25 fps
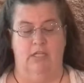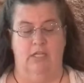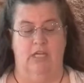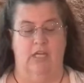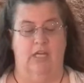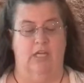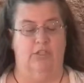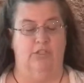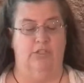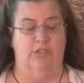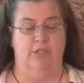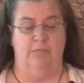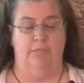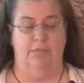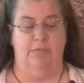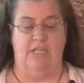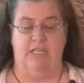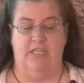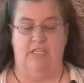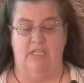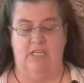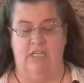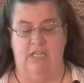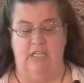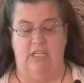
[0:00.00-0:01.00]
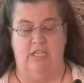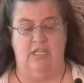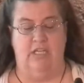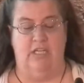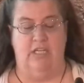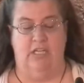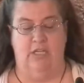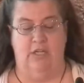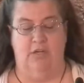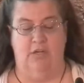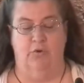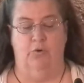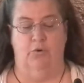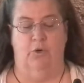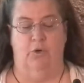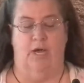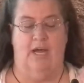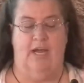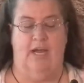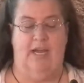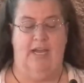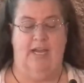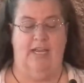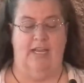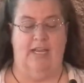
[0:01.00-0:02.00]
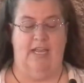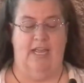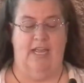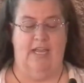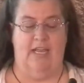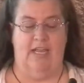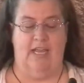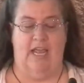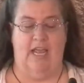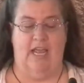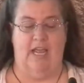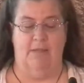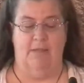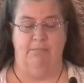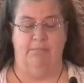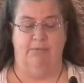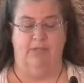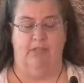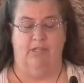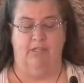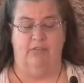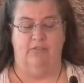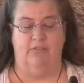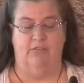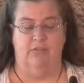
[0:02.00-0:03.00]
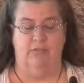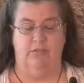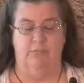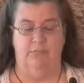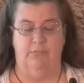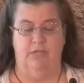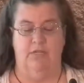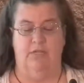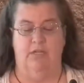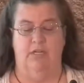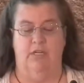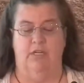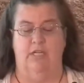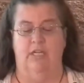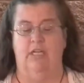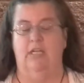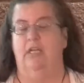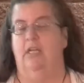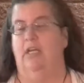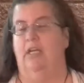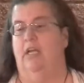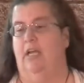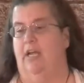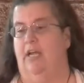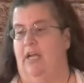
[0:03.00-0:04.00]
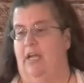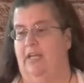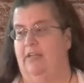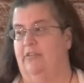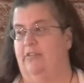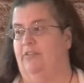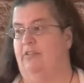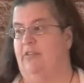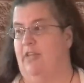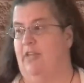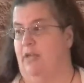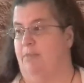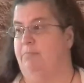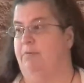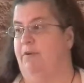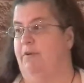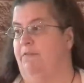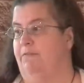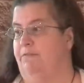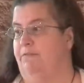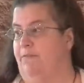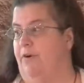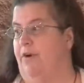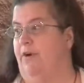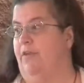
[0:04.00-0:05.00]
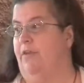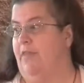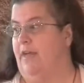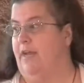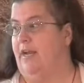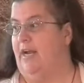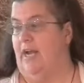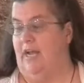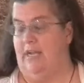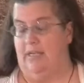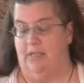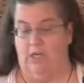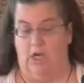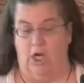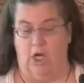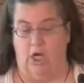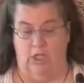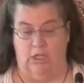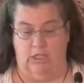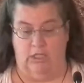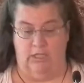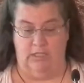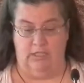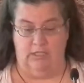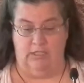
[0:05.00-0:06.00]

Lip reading: LGBTQIAA+ community, as they prefer that I call it.